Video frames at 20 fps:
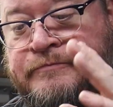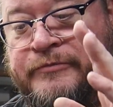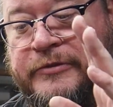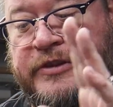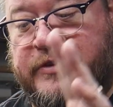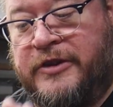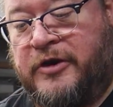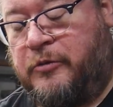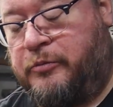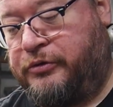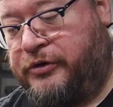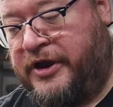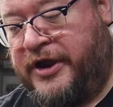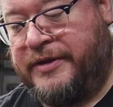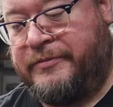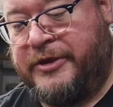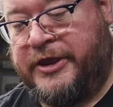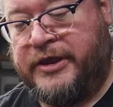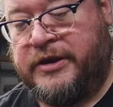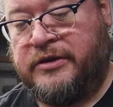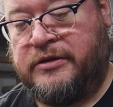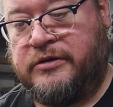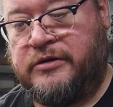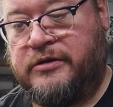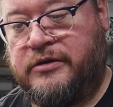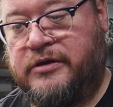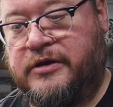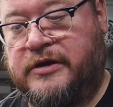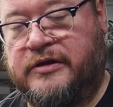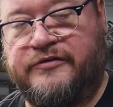and then I'll prime it,
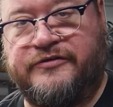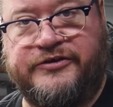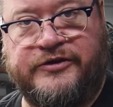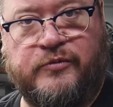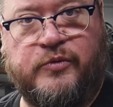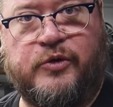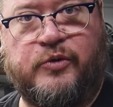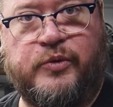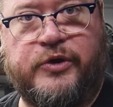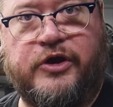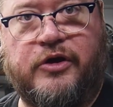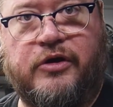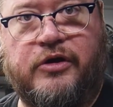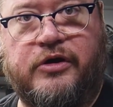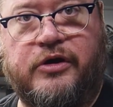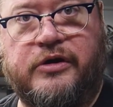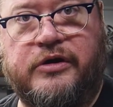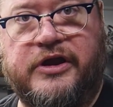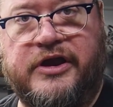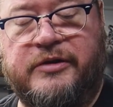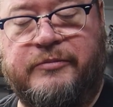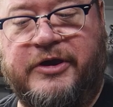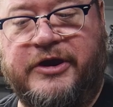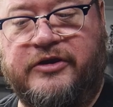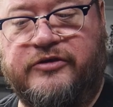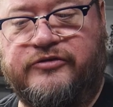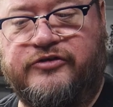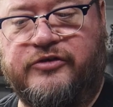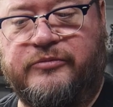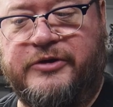and I'll see where we are and make a
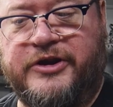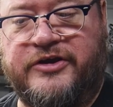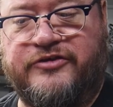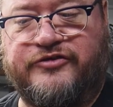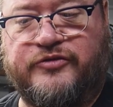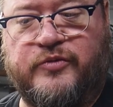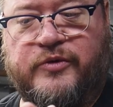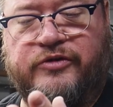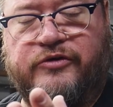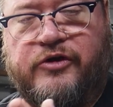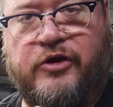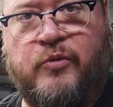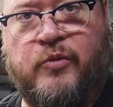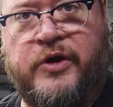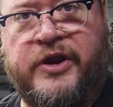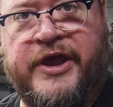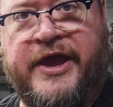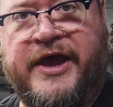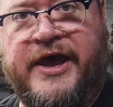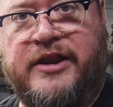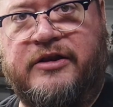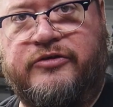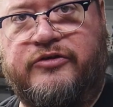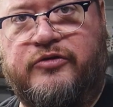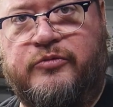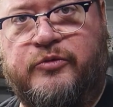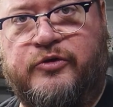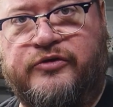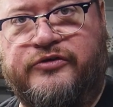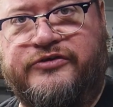determination whether I want to add a
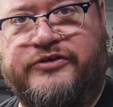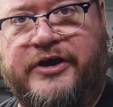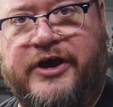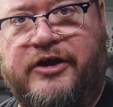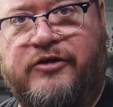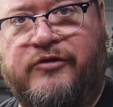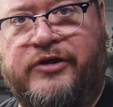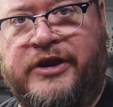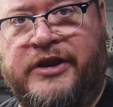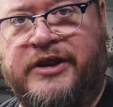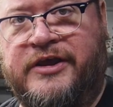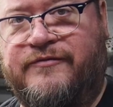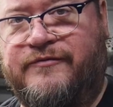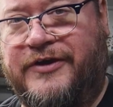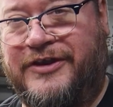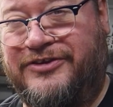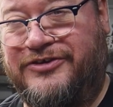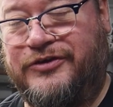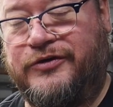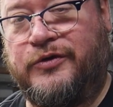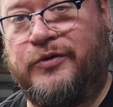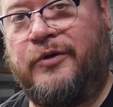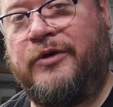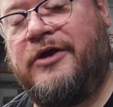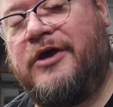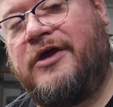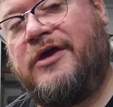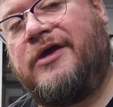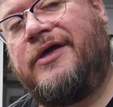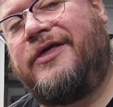little more styrene. If I do,
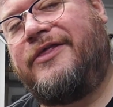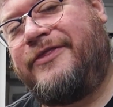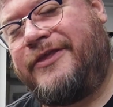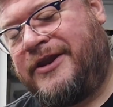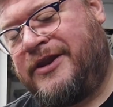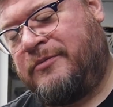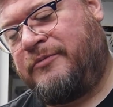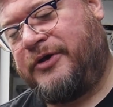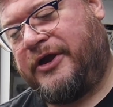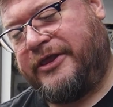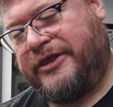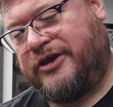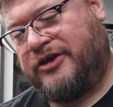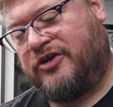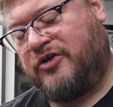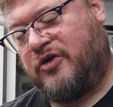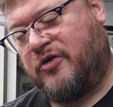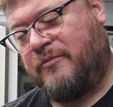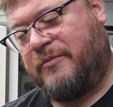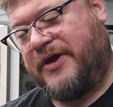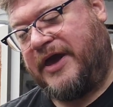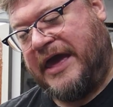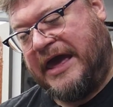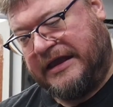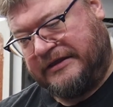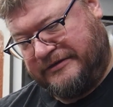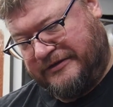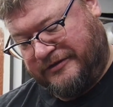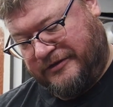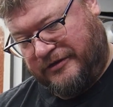then I'm probably going to go
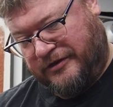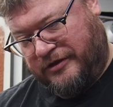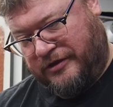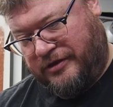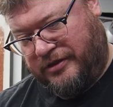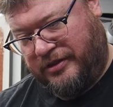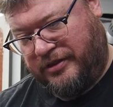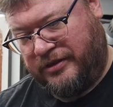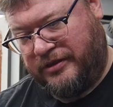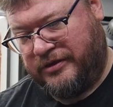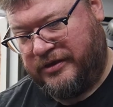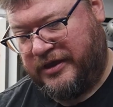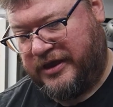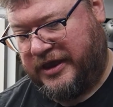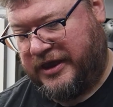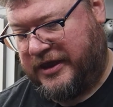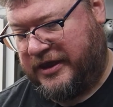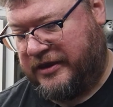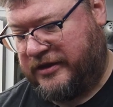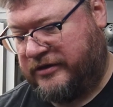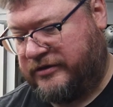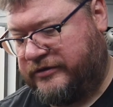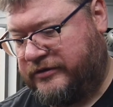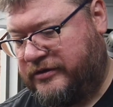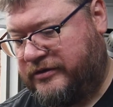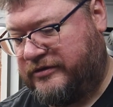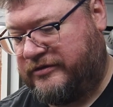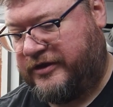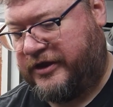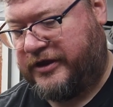back to the hull and
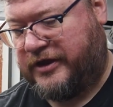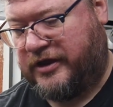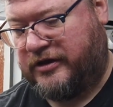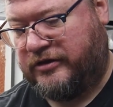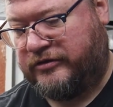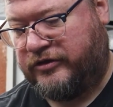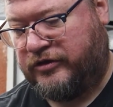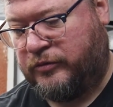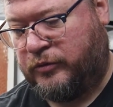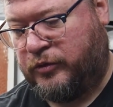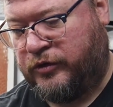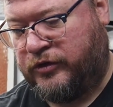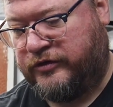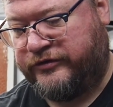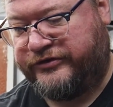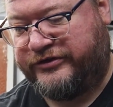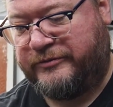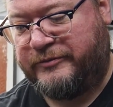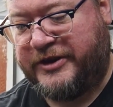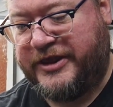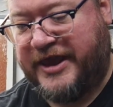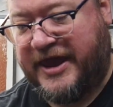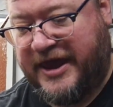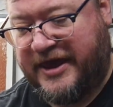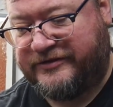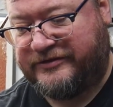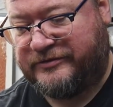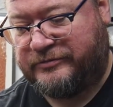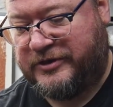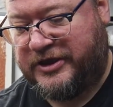take out a little more. Somebody
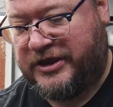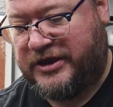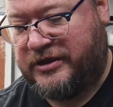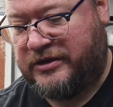asked me